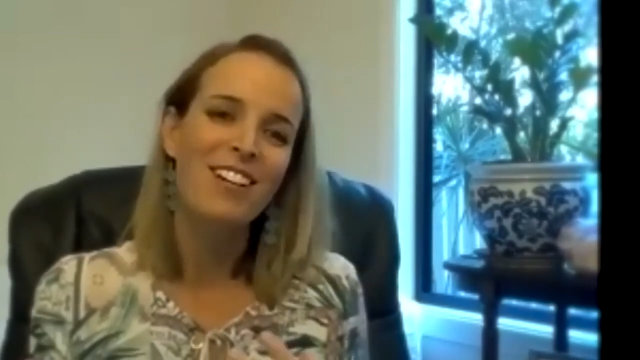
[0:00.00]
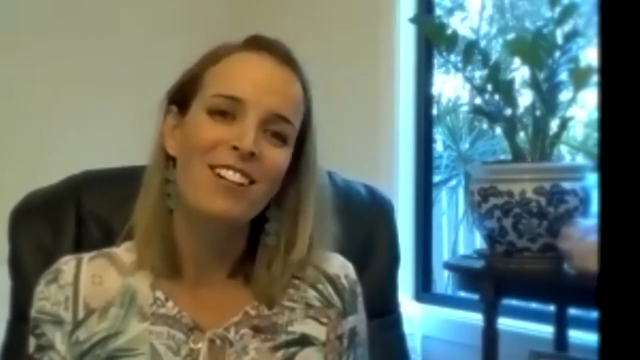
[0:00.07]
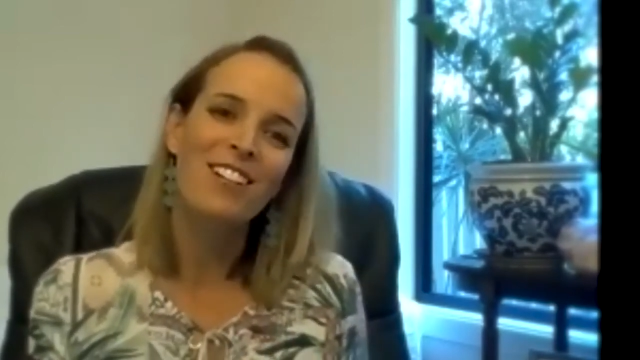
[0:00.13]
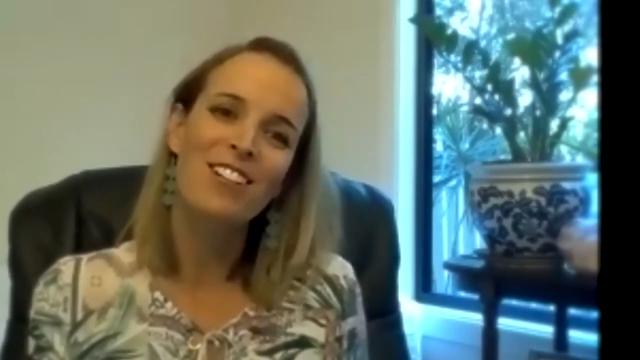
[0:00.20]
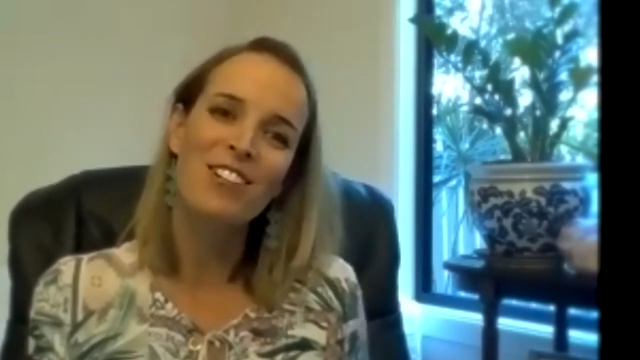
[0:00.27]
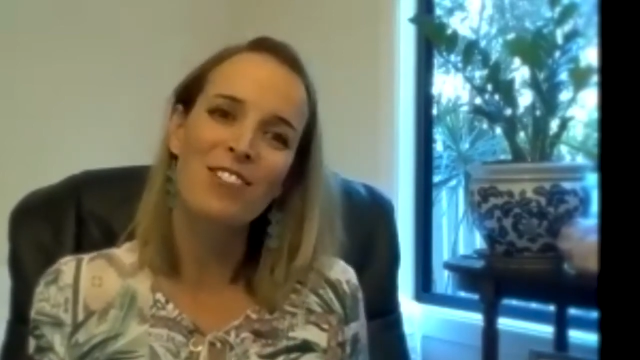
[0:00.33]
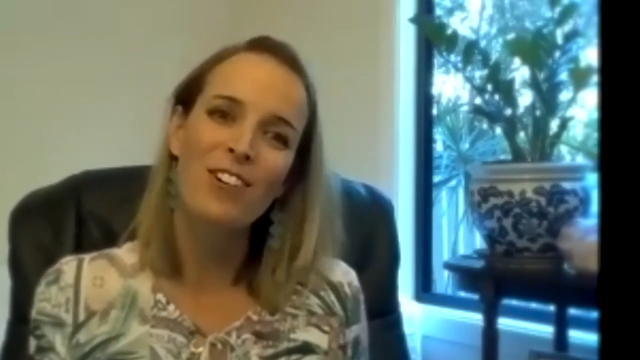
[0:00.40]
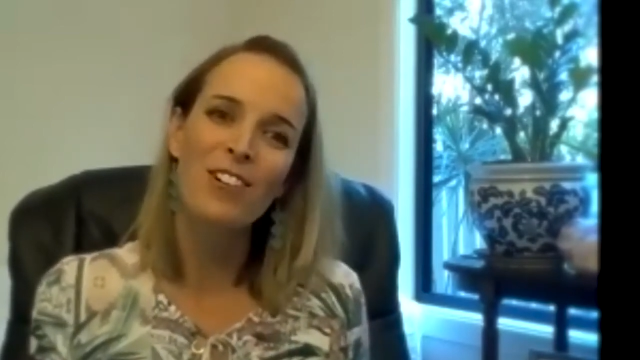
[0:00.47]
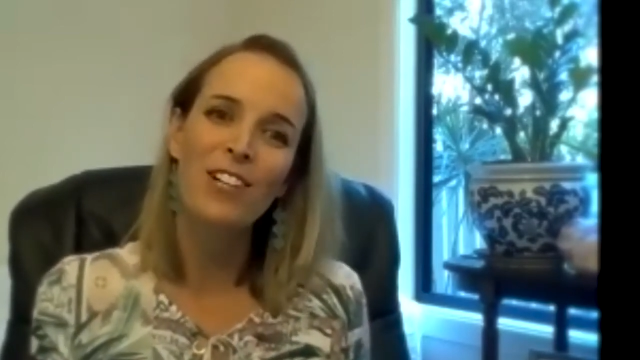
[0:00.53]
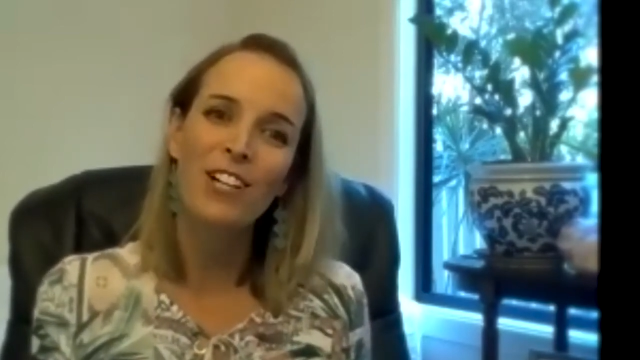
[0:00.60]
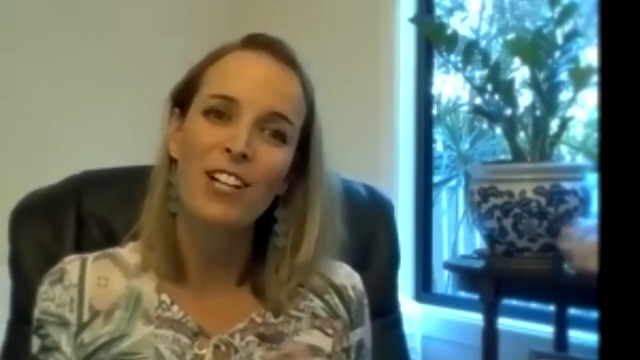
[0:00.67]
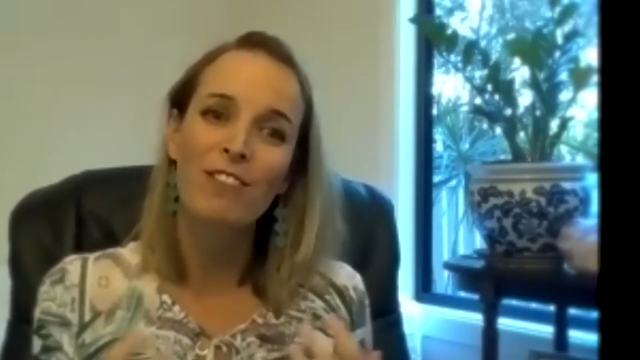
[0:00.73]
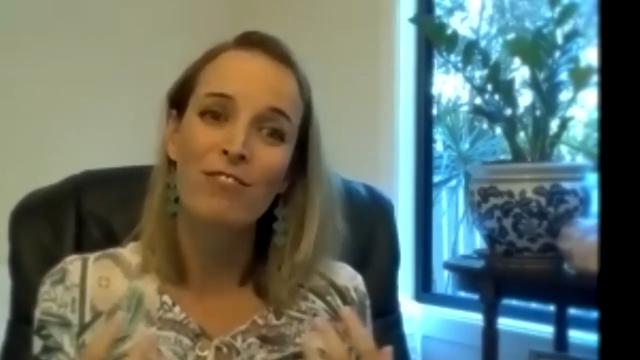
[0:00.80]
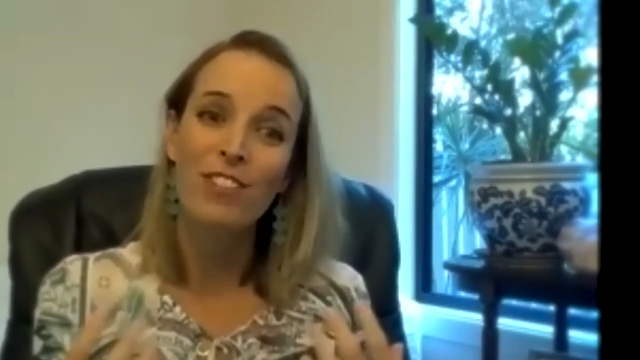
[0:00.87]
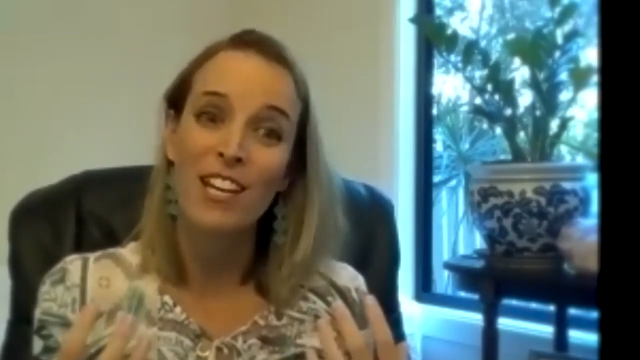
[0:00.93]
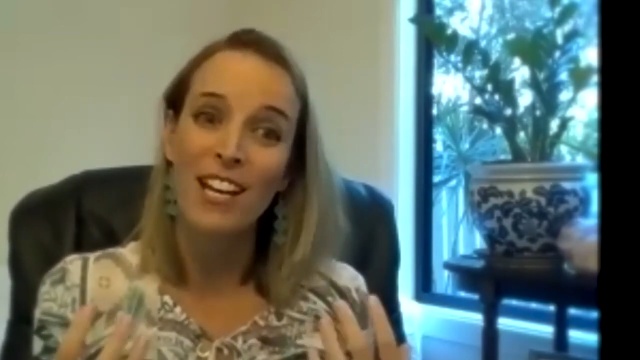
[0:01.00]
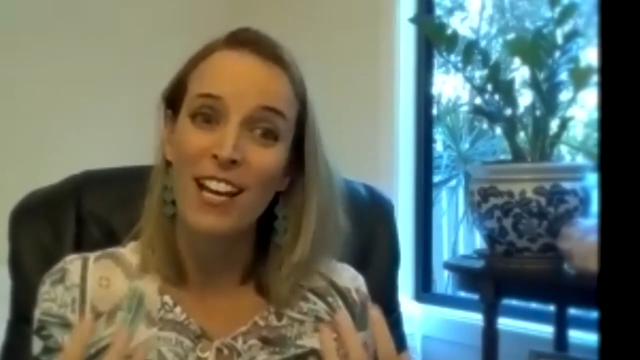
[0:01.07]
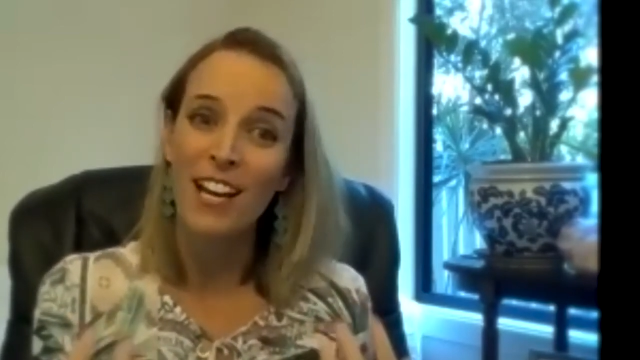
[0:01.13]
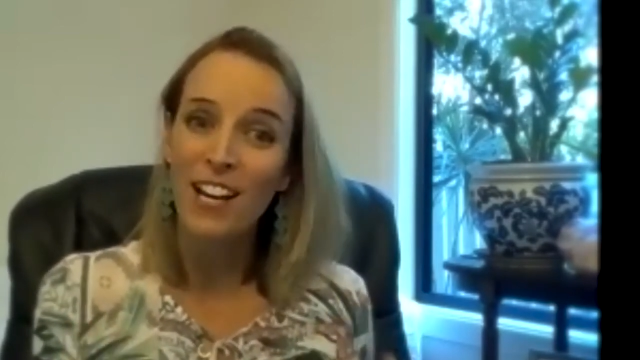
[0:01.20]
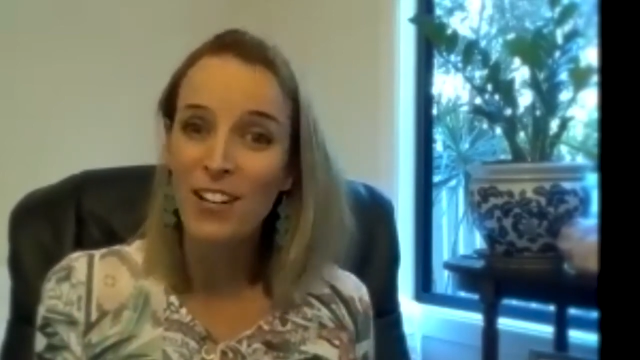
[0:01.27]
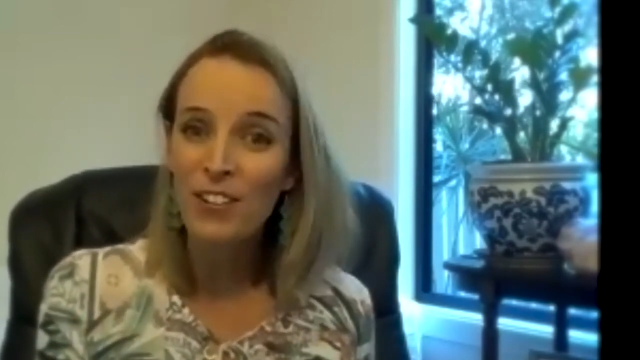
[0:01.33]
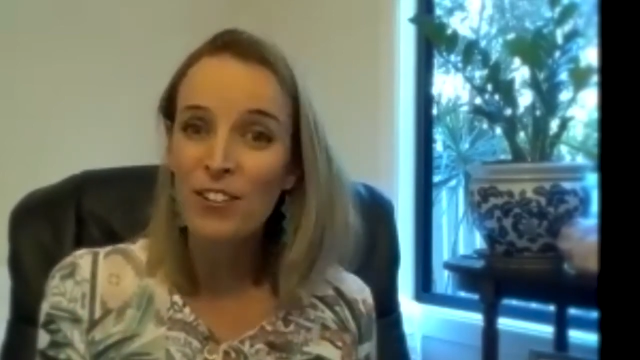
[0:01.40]
control of their
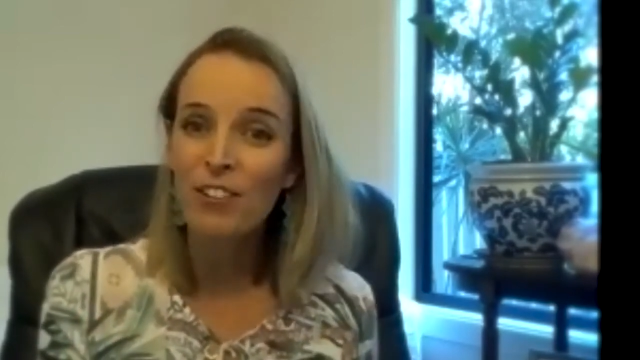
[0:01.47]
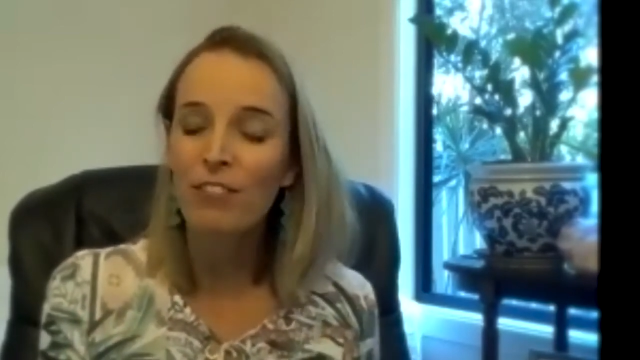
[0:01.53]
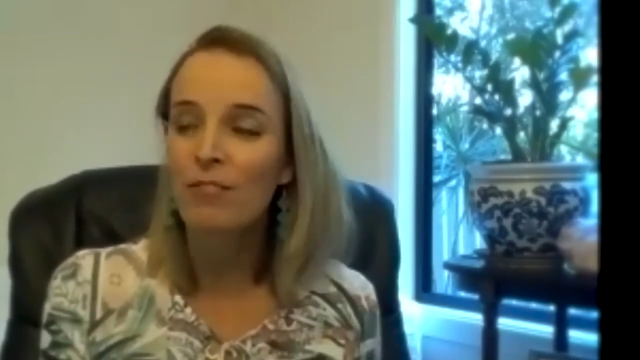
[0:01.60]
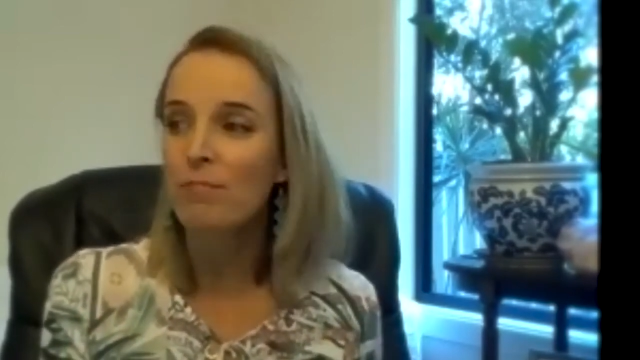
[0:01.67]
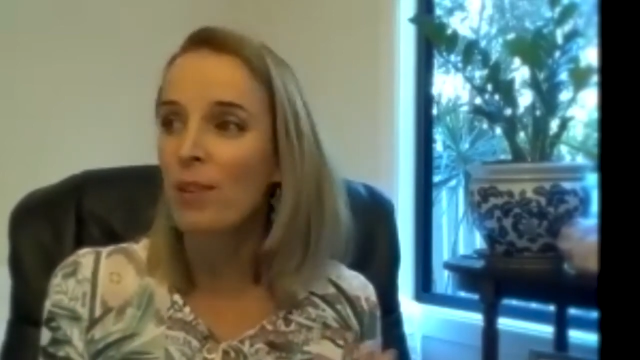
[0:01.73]
health